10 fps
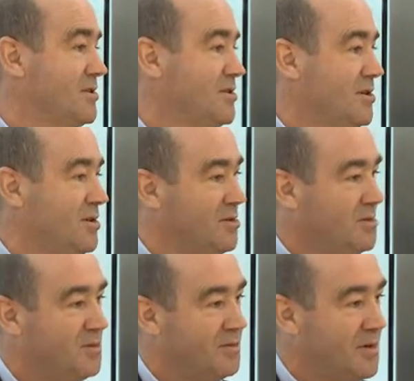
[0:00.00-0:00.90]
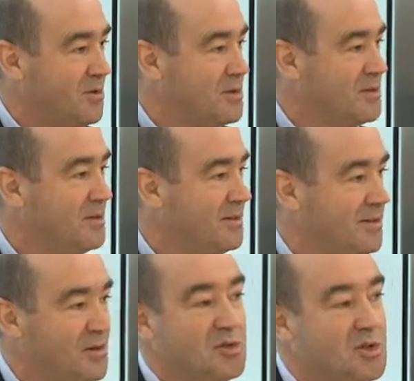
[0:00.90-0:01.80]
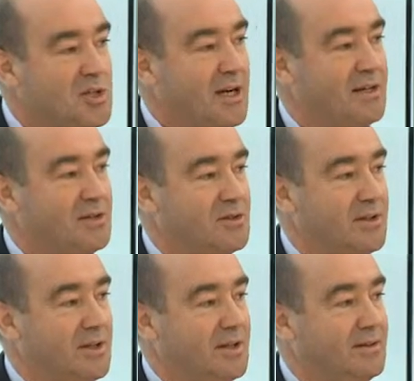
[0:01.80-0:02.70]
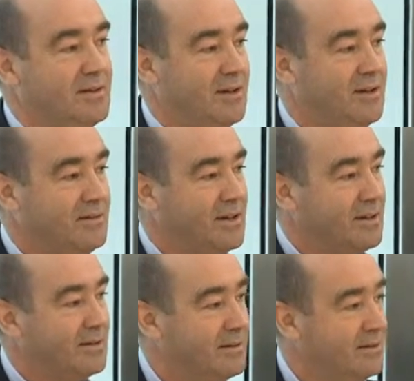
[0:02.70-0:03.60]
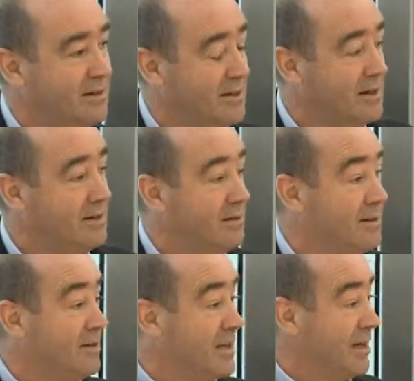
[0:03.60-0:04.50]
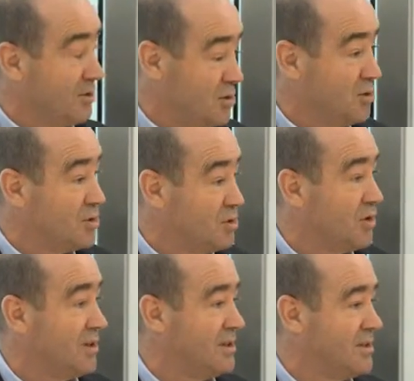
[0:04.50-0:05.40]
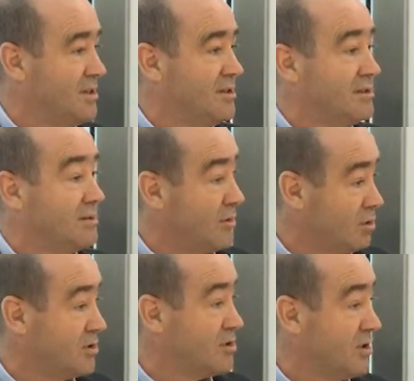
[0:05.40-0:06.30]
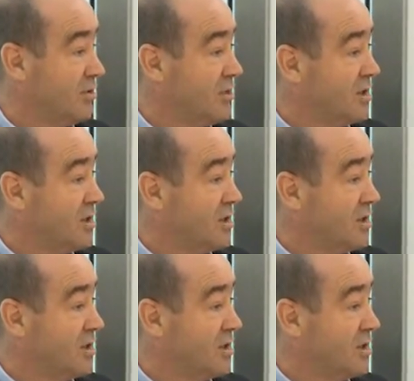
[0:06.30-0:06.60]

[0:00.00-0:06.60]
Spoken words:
So there is a challenge there that I think that the outsource organisations have got to try and